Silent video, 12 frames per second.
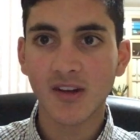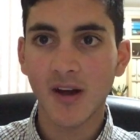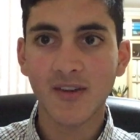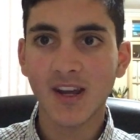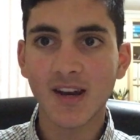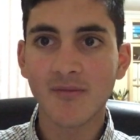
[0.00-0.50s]
I
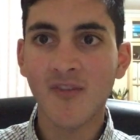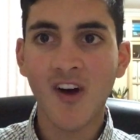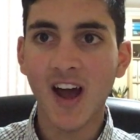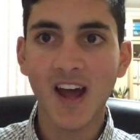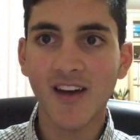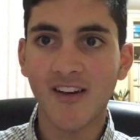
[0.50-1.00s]

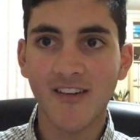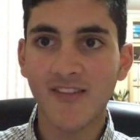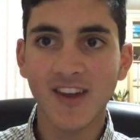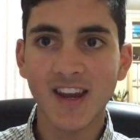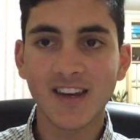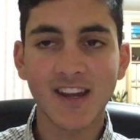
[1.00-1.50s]

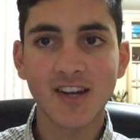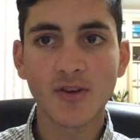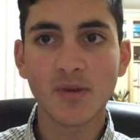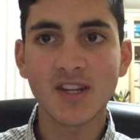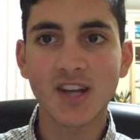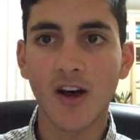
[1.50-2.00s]
mean, it
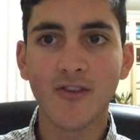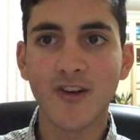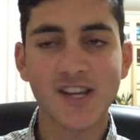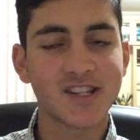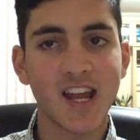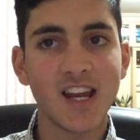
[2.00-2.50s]
could be
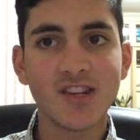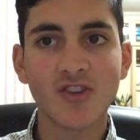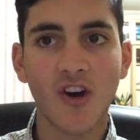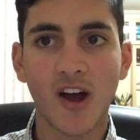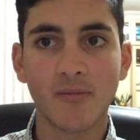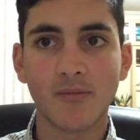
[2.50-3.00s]
televised
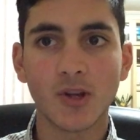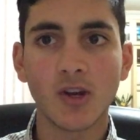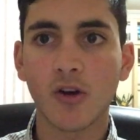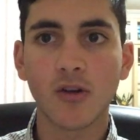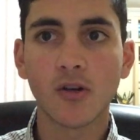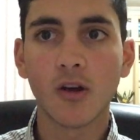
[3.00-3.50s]
anytime, you
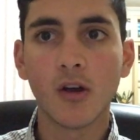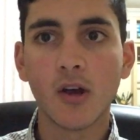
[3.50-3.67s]
know.